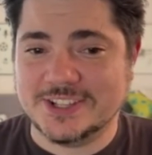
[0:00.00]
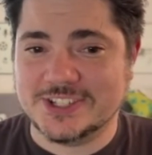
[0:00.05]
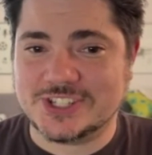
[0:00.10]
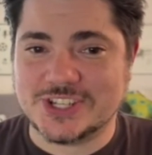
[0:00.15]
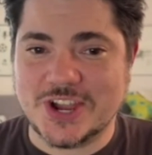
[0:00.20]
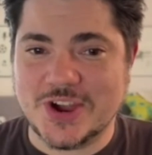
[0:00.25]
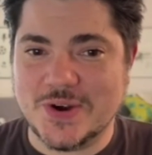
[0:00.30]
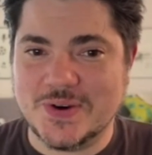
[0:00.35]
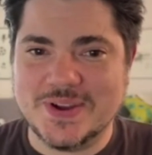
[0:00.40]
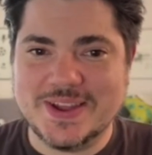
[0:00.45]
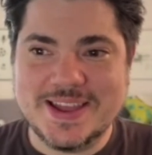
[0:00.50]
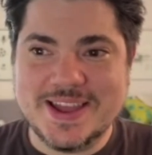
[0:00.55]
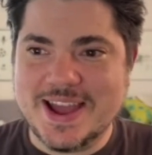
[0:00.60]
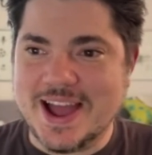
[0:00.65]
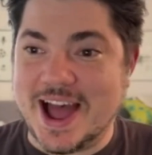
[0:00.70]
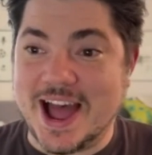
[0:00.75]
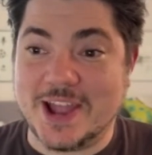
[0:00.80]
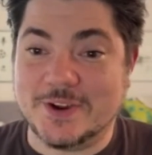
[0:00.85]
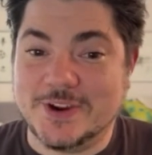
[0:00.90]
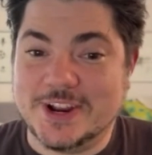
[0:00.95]
And so
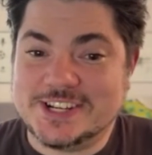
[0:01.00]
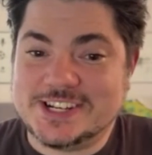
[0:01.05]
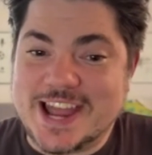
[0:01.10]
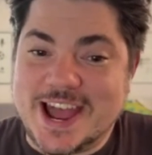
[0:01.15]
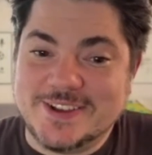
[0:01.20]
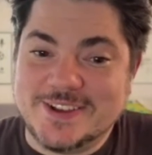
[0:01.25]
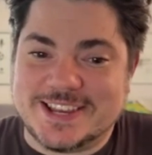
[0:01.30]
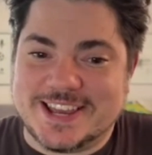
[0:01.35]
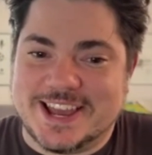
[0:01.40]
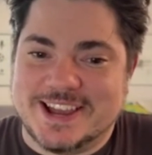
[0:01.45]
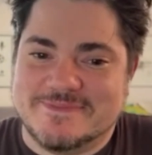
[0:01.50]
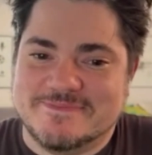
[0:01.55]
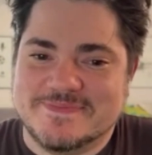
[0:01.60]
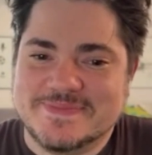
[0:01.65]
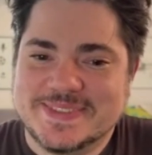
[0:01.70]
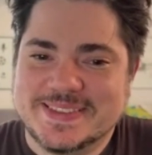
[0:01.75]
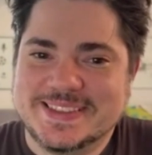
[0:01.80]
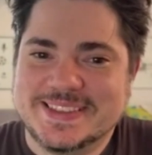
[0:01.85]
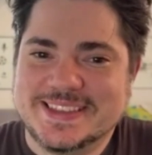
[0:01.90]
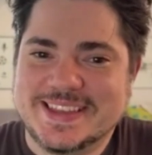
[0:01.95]
I reached out to
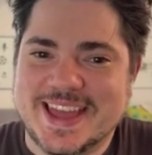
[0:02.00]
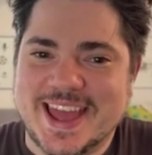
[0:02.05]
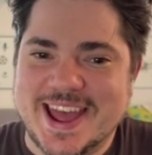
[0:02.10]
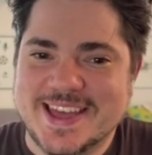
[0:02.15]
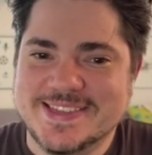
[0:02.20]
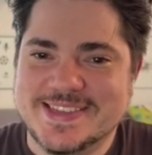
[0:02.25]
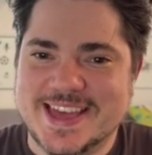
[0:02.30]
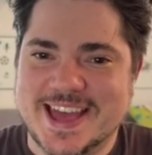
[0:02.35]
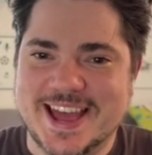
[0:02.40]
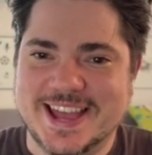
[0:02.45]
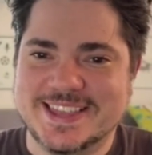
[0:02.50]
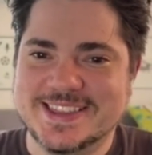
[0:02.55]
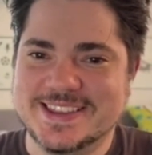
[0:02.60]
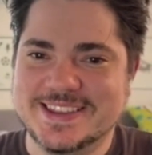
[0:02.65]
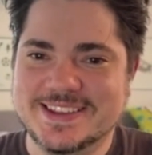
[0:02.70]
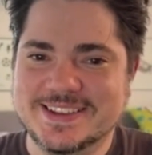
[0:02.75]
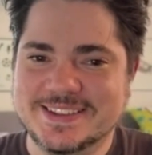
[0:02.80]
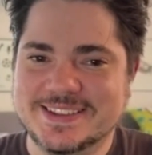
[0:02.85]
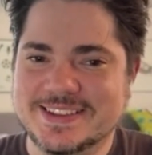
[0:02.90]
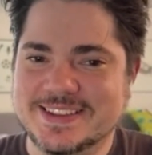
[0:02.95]
him, and
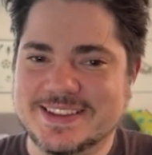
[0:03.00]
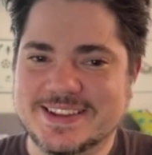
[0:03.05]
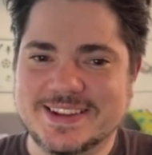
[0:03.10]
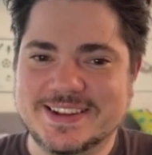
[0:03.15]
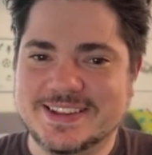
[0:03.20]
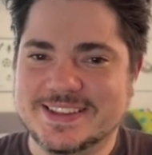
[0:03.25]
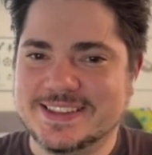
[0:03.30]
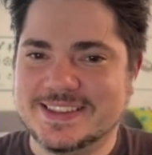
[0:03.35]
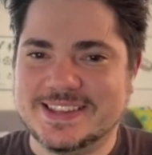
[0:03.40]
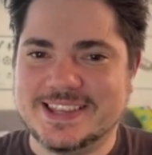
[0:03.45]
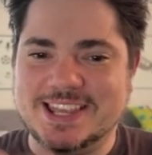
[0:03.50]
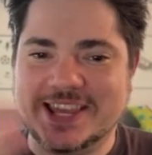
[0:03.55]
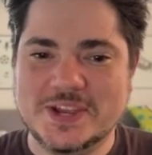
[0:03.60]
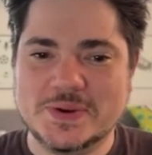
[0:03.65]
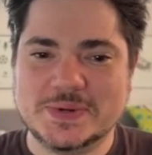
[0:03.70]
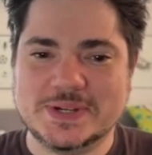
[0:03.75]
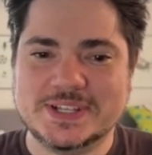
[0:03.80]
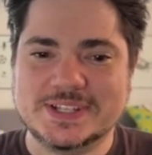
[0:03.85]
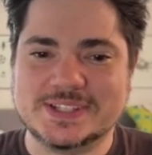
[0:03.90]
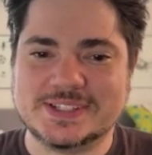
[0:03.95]
then
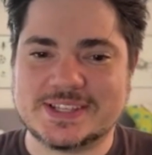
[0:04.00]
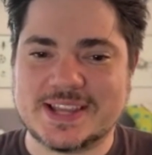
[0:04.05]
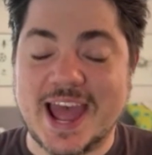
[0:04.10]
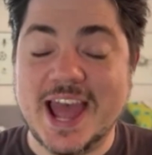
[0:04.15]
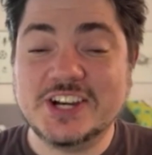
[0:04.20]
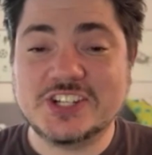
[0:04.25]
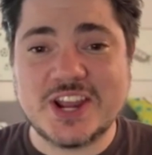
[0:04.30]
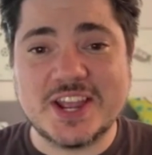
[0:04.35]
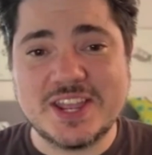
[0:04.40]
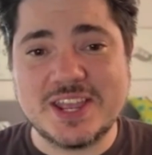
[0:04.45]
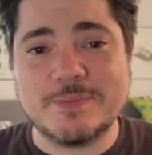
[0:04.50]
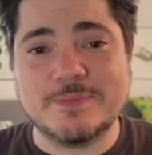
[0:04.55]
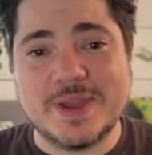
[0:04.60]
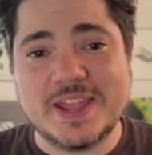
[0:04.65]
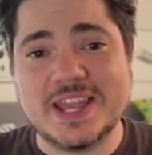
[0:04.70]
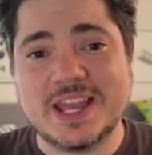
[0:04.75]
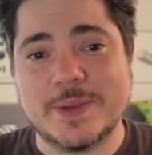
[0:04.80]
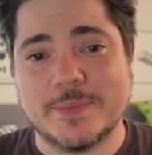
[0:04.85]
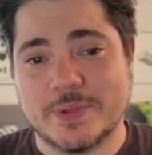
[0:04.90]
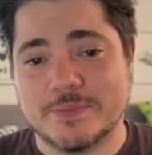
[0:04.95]
I actually ended
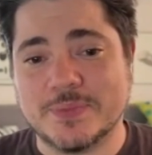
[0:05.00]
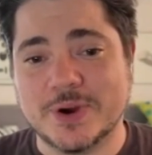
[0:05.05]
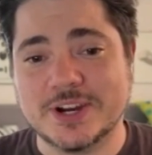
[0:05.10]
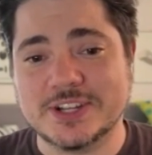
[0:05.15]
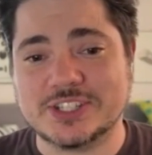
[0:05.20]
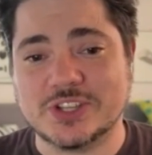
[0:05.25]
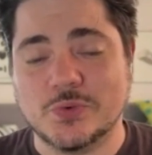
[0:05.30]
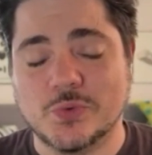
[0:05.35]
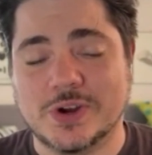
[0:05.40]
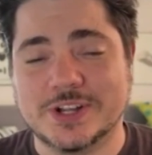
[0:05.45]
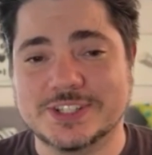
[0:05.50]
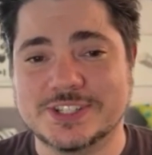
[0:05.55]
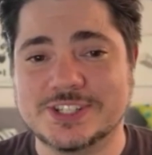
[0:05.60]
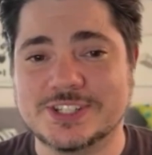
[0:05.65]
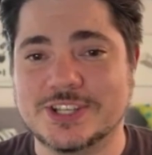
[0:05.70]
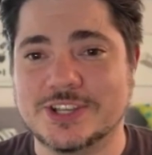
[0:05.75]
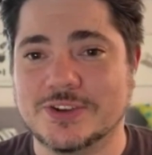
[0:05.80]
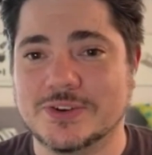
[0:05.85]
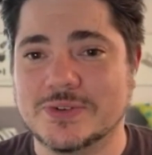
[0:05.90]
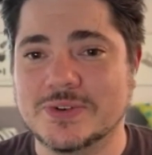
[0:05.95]
up meeting him in person
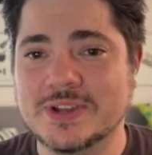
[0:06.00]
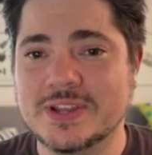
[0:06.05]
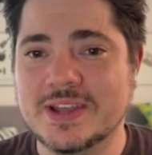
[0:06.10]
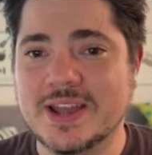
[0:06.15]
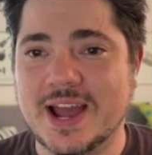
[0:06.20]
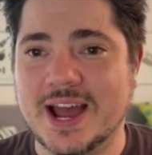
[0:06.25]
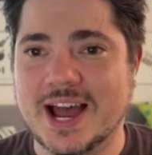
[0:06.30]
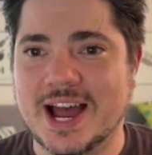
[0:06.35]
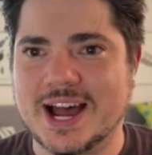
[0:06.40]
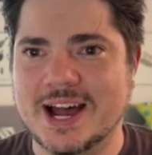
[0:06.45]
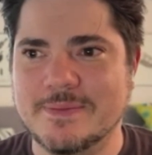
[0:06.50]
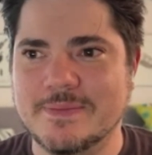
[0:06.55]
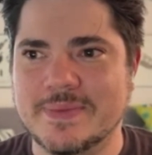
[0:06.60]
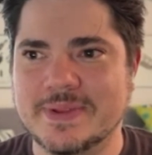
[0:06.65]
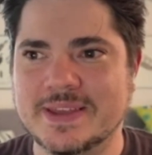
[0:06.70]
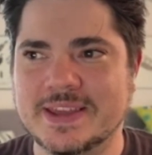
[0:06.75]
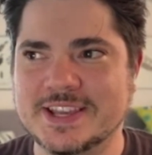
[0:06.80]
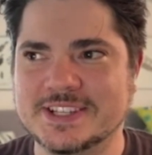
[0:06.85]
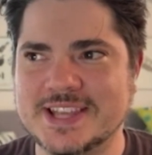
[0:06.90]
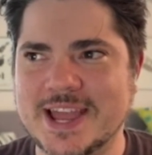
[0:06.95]
once too.
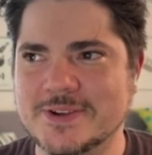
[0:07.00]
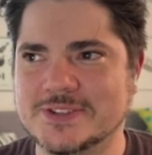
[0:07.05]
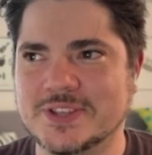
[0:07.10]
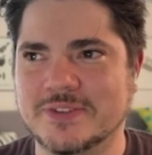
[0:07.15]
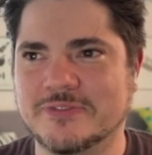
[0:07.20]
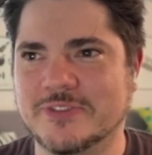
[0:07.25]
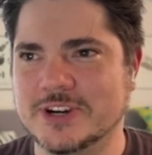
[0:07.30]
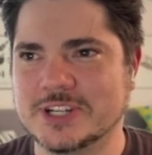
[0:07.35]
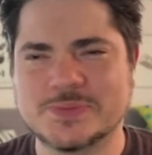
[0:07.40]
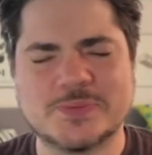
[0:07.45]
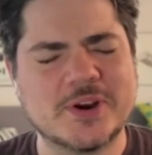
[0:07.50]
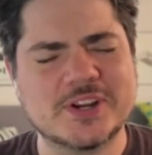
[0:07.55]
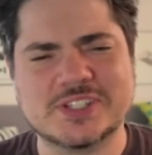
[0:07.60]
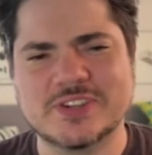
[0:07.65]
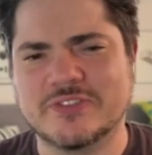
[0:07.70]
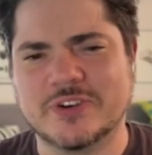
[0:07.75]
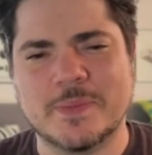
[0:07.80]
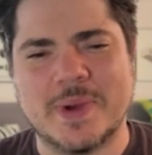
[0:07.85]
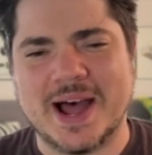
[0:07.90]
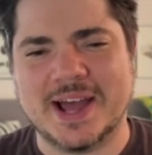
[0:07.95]
He said I was the first
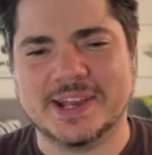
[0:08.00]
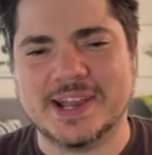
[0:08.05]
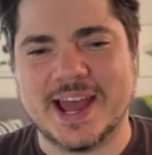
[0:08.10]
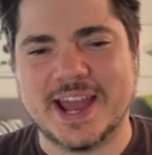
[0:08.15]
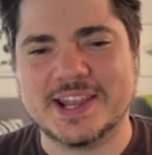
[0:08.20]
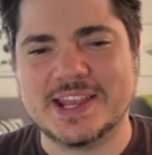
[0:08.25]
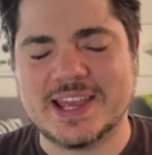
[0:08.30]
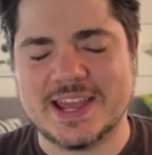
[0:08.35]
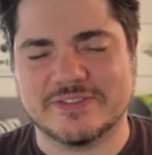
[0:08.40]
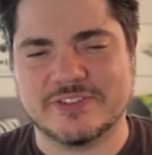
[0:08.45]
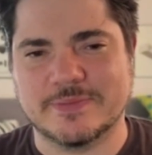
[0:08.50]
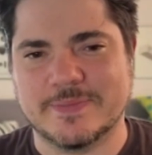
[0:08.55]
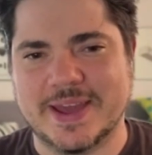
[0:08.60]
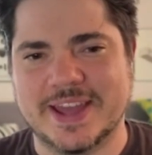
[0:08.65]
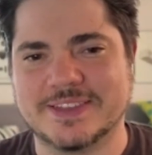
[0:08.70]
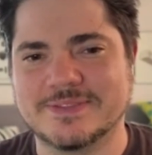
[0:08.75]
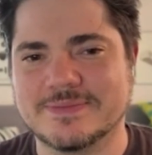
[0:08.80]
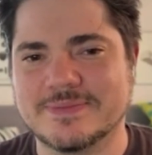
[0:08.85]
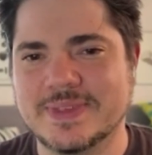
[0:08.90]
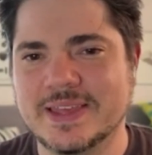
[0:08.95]
person from online he ever
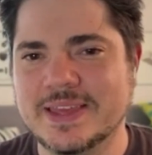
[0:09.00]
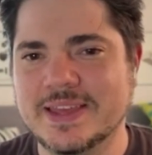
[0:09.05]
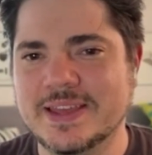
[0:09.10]
met.